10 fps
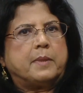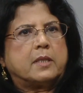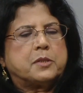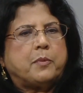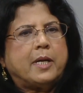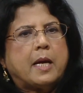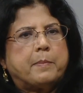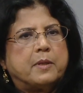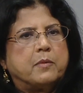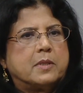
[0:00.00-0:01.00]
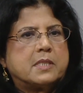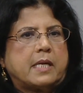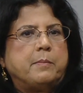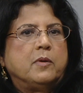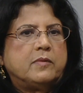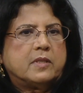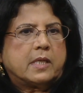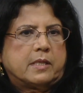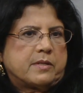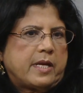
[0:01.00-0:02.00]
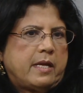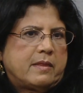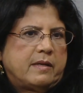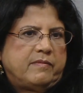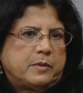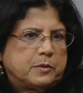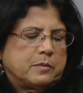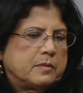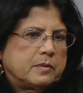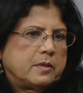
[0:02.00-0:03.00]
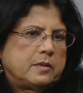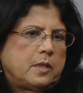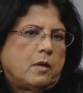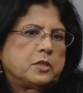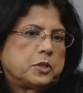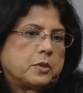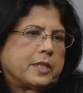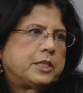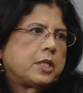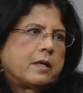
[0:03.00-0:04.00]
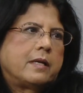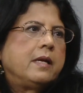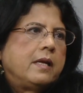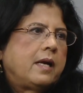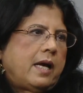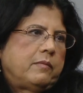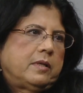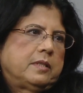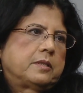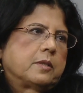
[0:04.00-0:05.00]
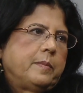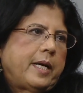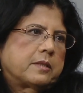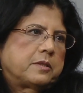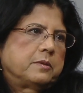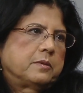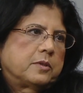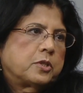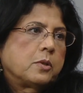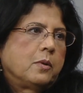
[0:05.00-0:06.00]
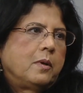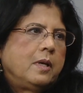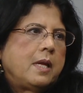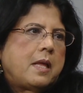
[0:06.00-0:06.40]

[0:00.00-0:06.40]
because what happened was I moved to the country, and then, long story short, I wanted to go back to school,